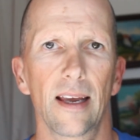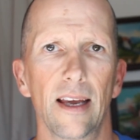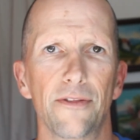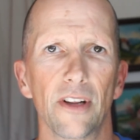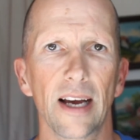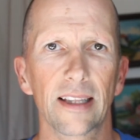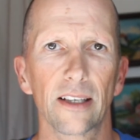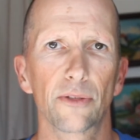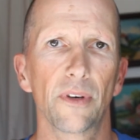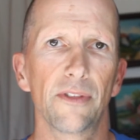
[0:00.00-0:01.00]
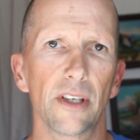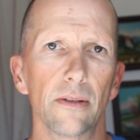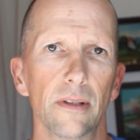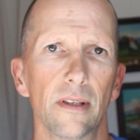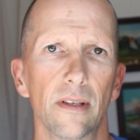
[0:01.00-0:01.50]
If you like this
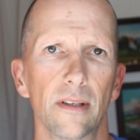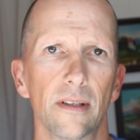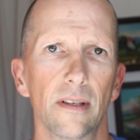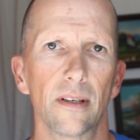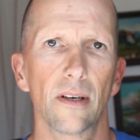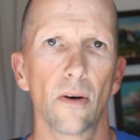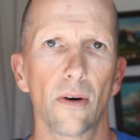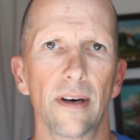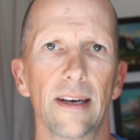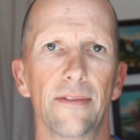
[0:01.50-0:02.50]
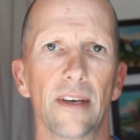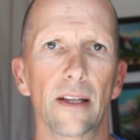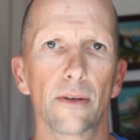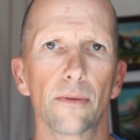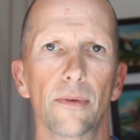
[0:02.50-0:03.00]
review or any of the
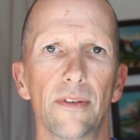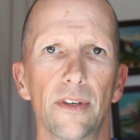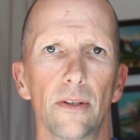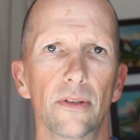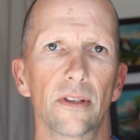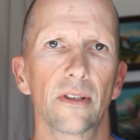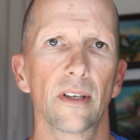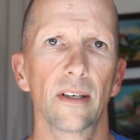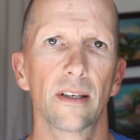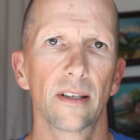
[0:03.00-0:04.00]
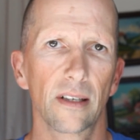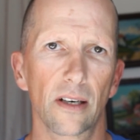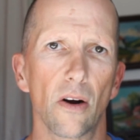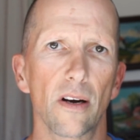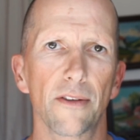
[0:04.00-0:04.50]
other reviews,
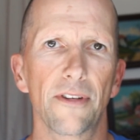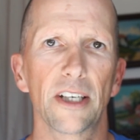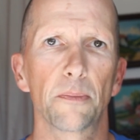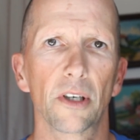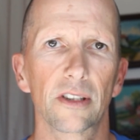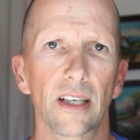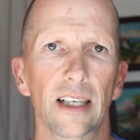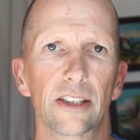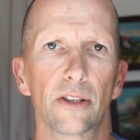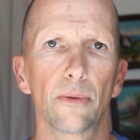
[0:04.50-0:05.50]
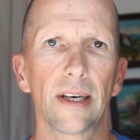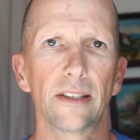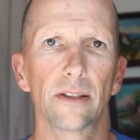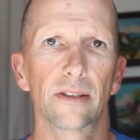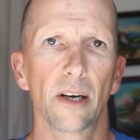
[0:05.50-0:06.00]
go on to Facebook/Shoe
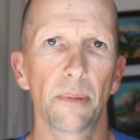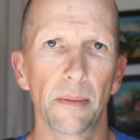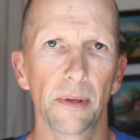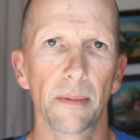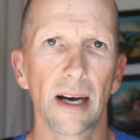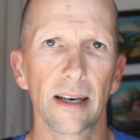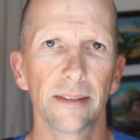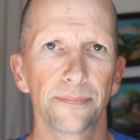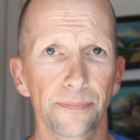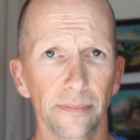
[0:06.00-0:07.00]
Ranger, tell people about it.